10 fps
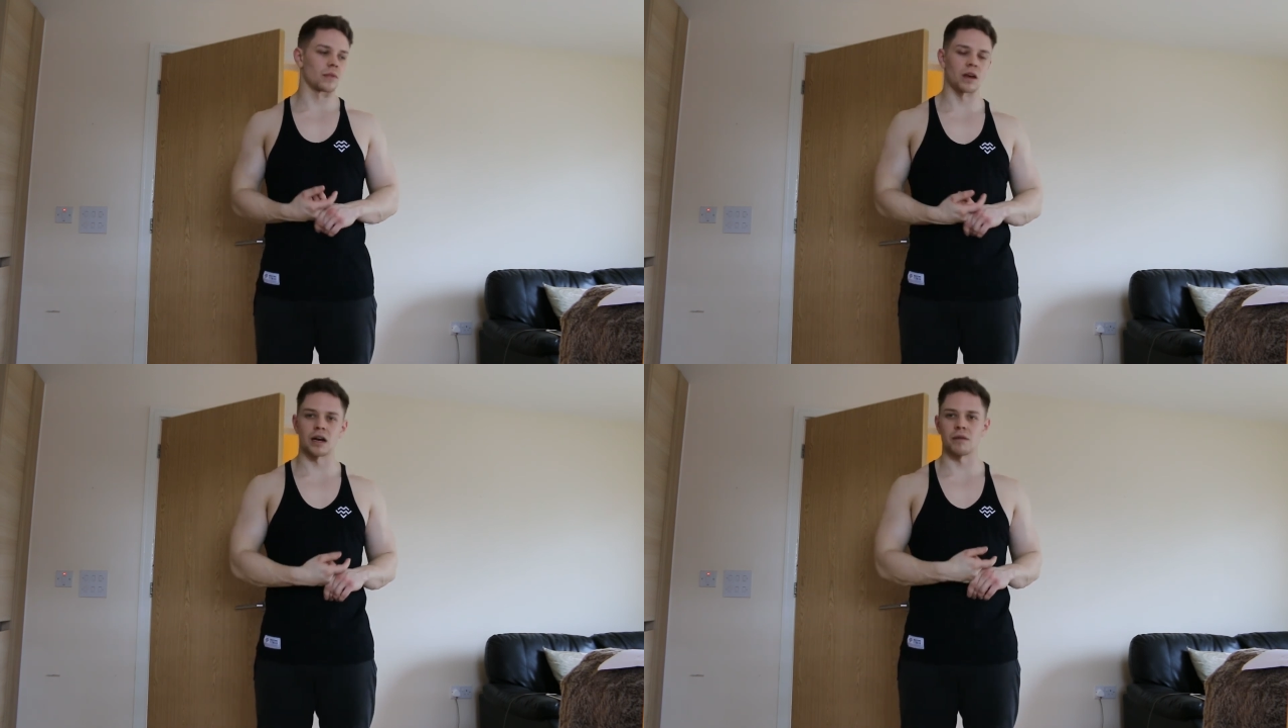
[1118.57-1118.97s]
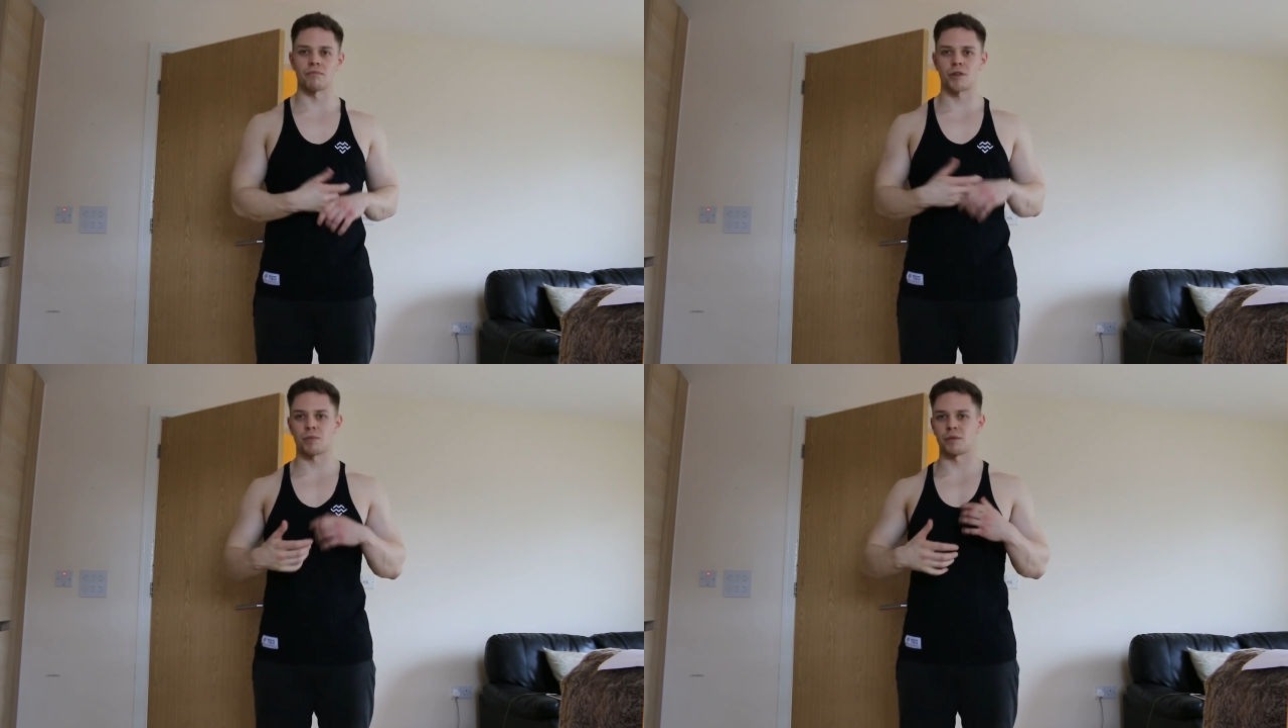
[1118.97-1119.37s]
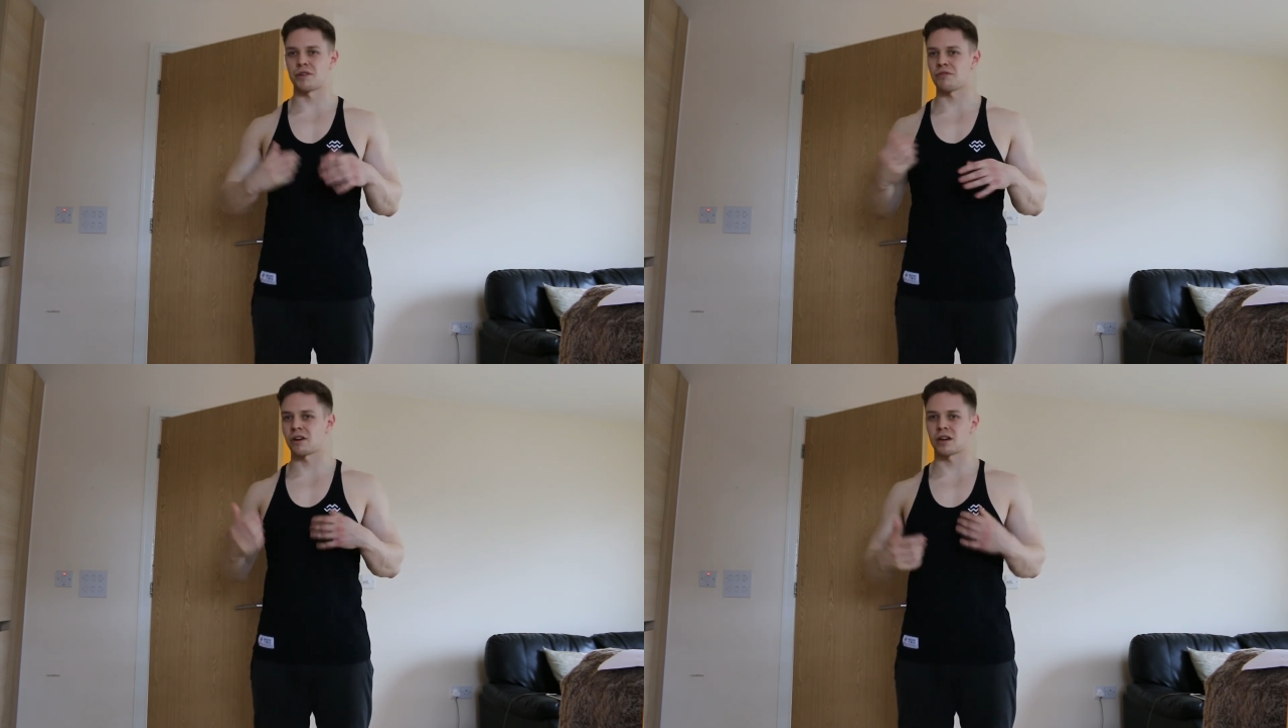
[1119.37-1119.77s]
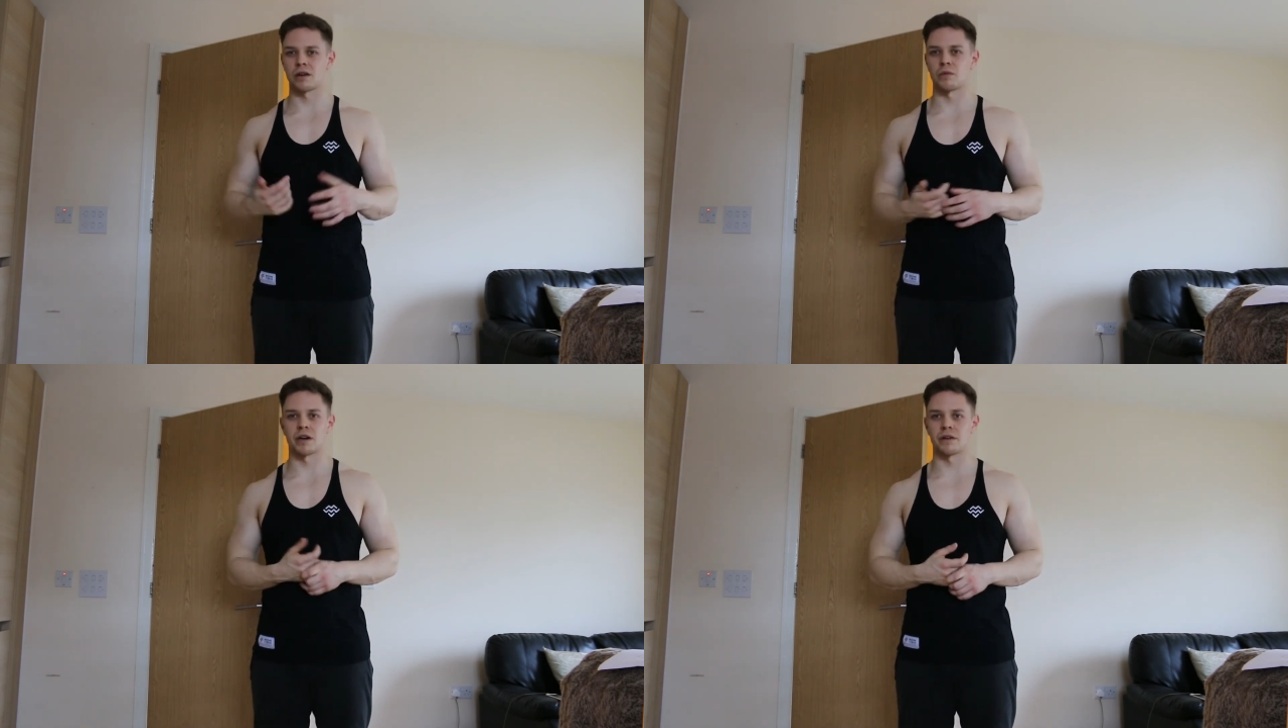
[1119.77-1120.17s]
It's probably shrunk a
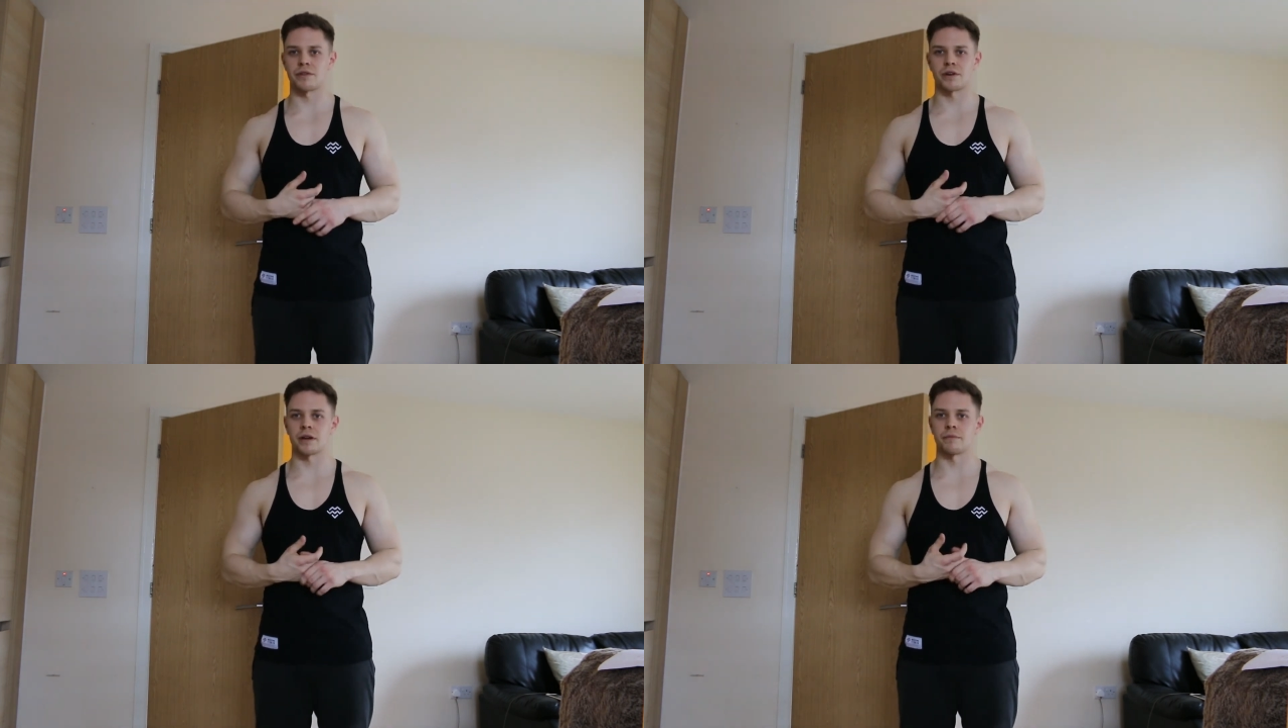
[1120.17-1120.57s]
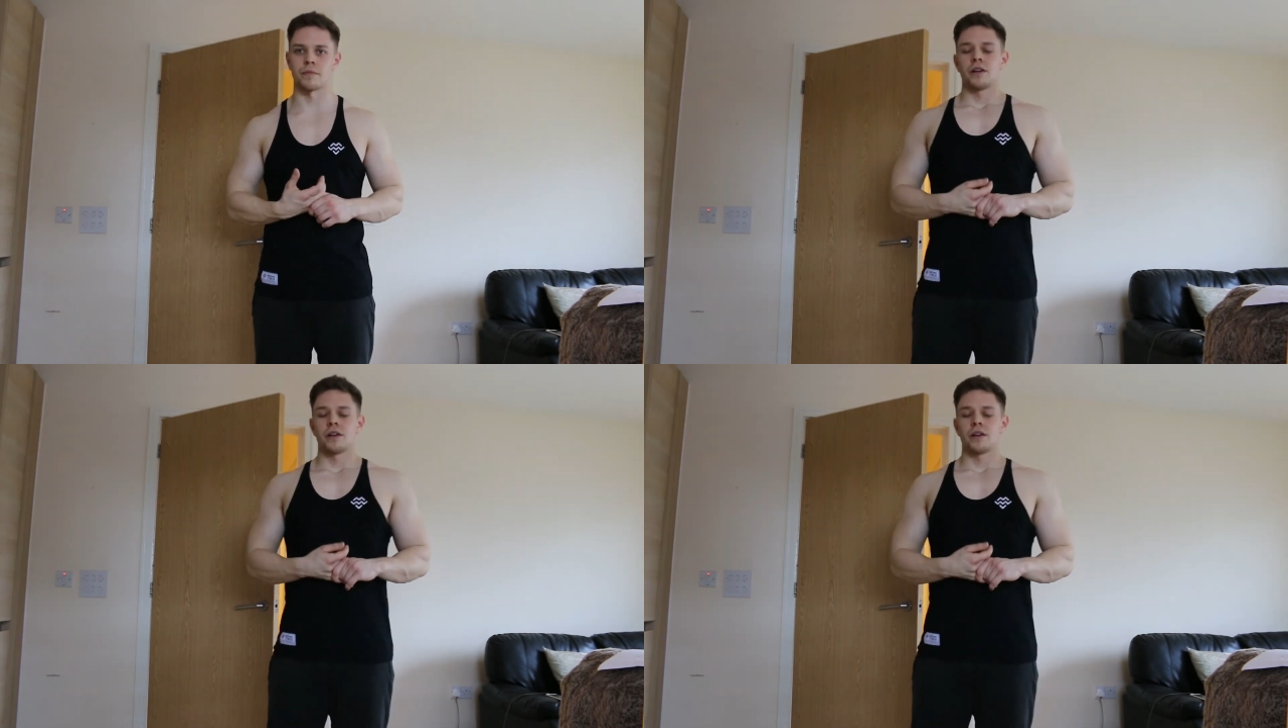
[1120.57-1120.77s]
little bit over time.